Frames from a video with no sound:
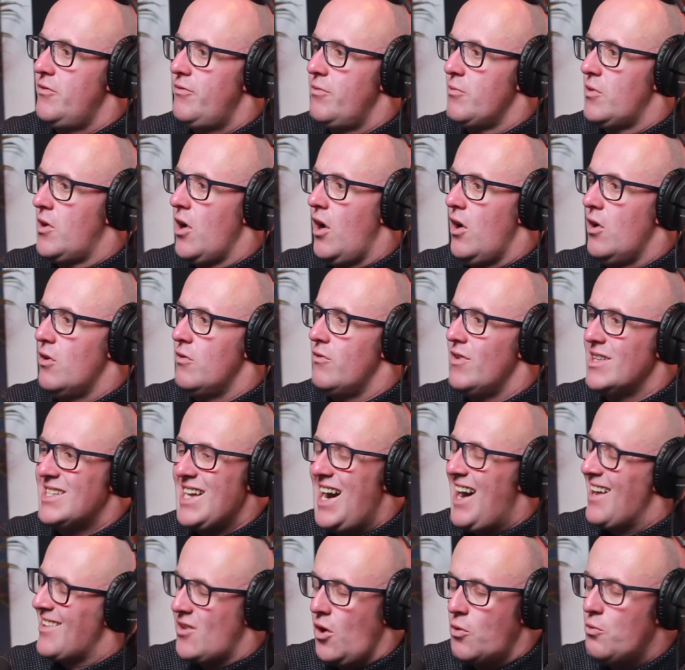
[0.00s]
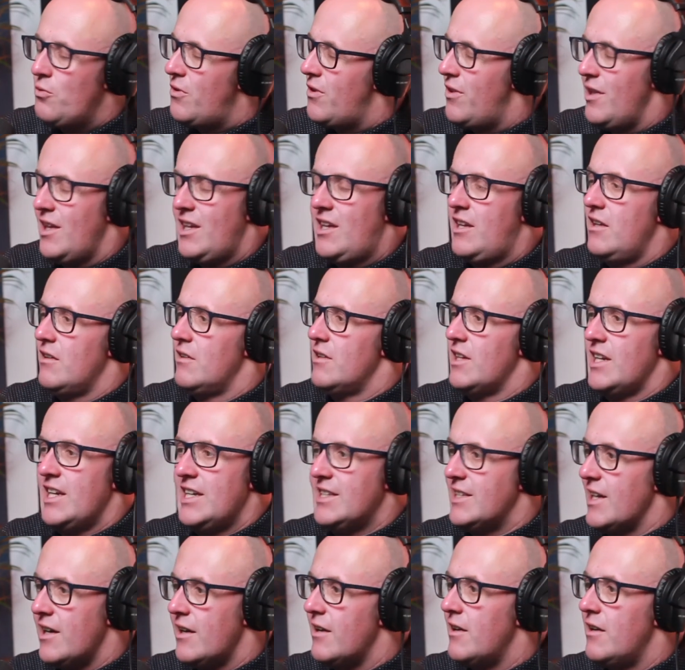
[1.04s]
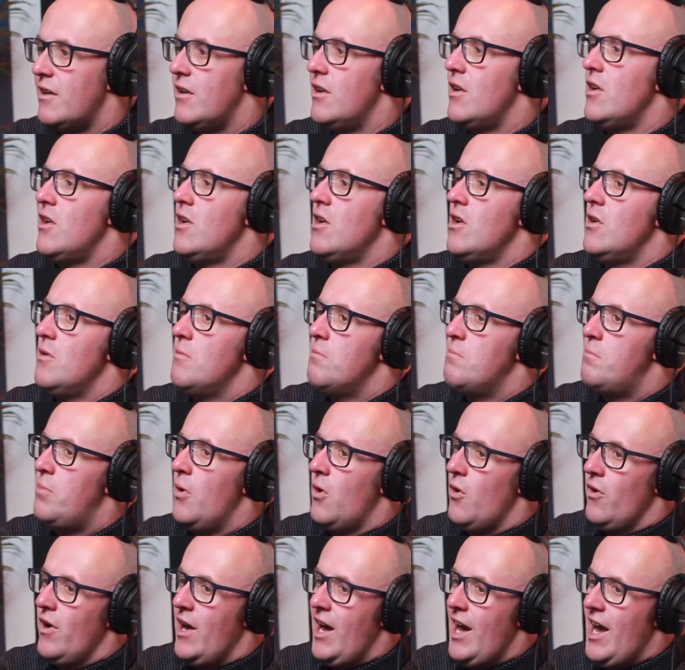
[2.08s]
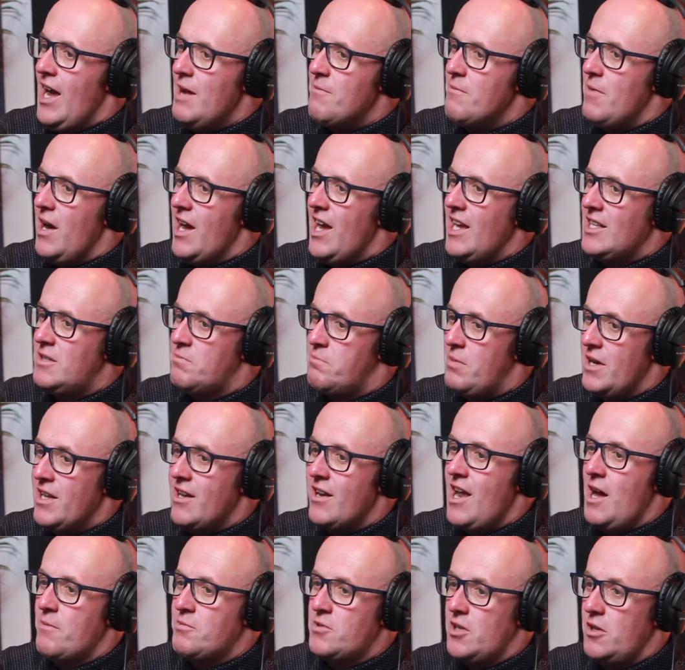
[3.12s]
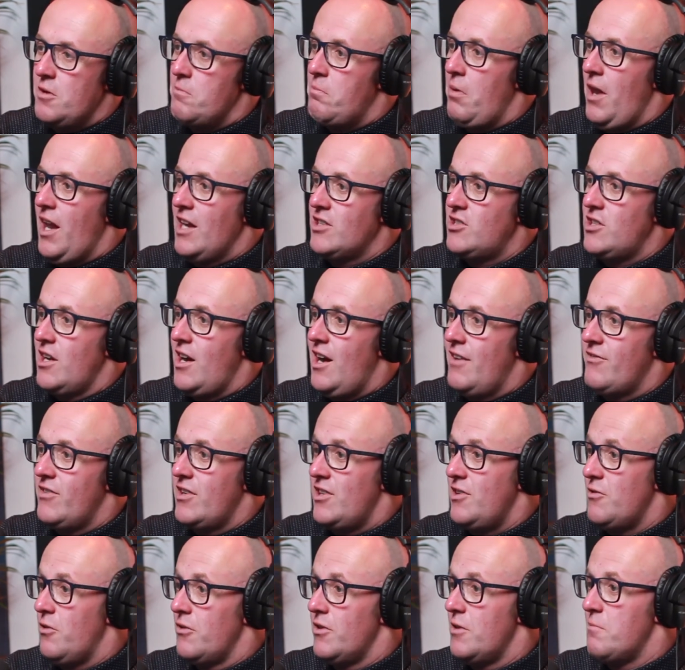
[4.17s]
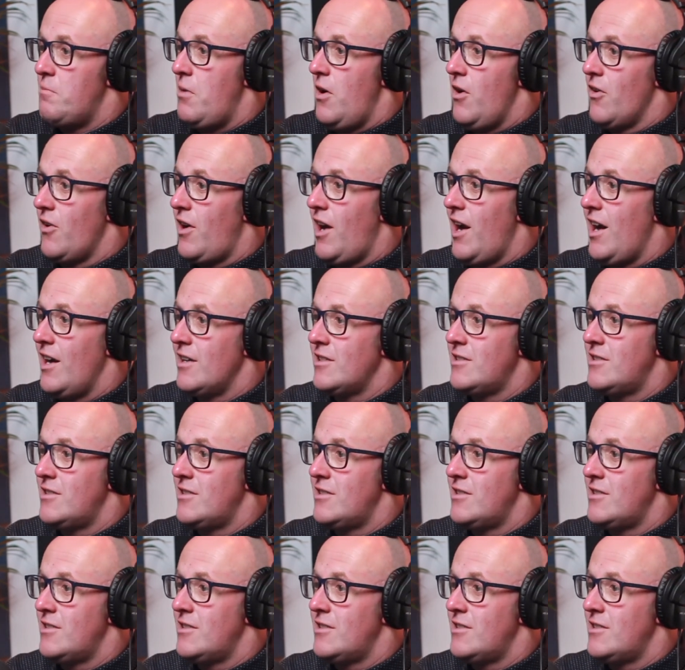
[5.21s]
from COVID. I don't think you'll need it. But it's been an absolute pleasure having you on the podcast.